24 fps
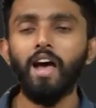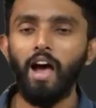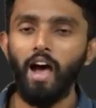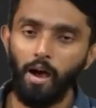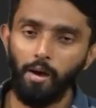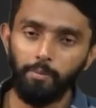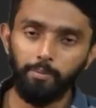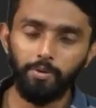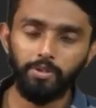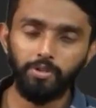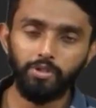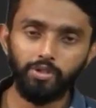
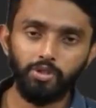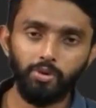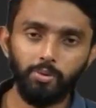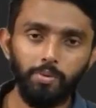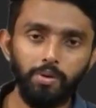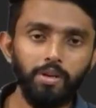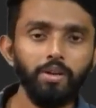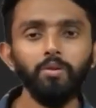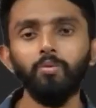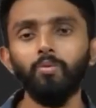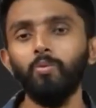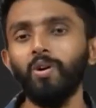happens to
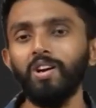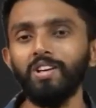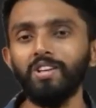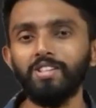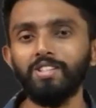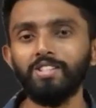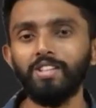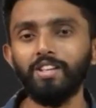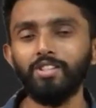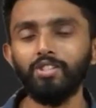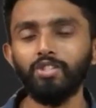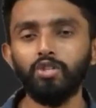be one
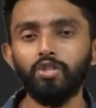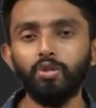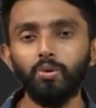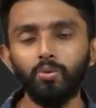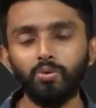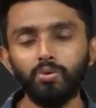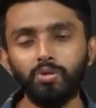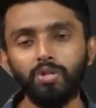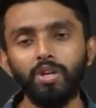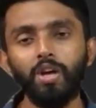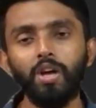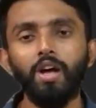such
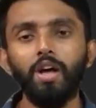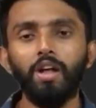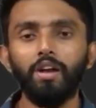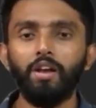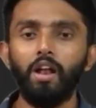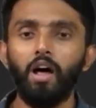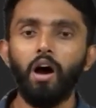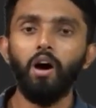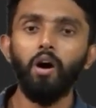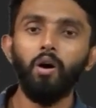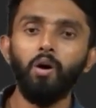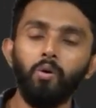use.
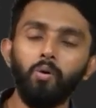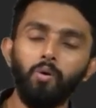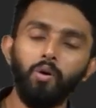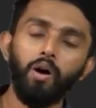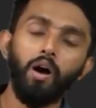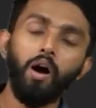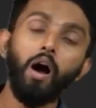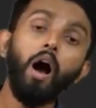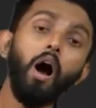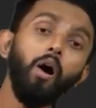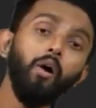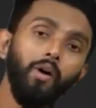Now,
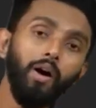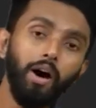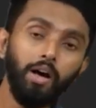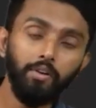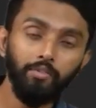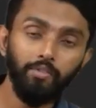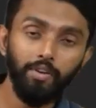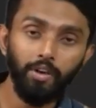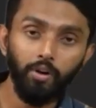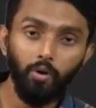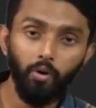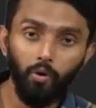how are we
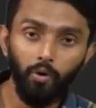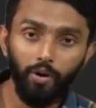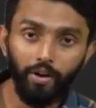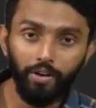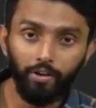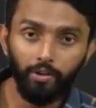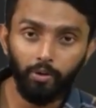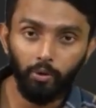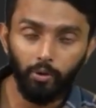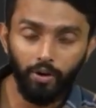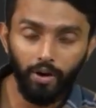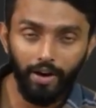going
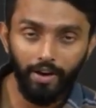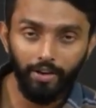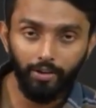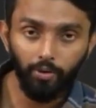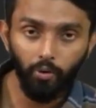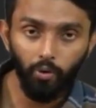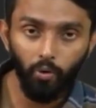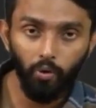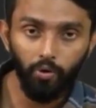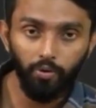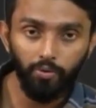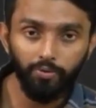to write
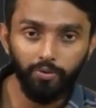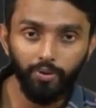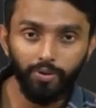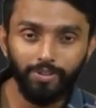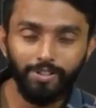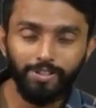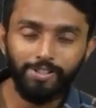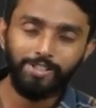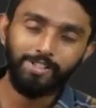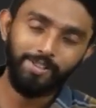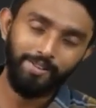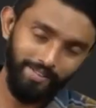code for
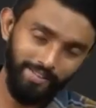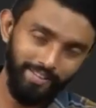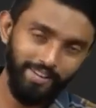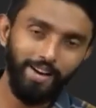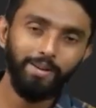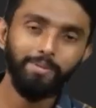this? Let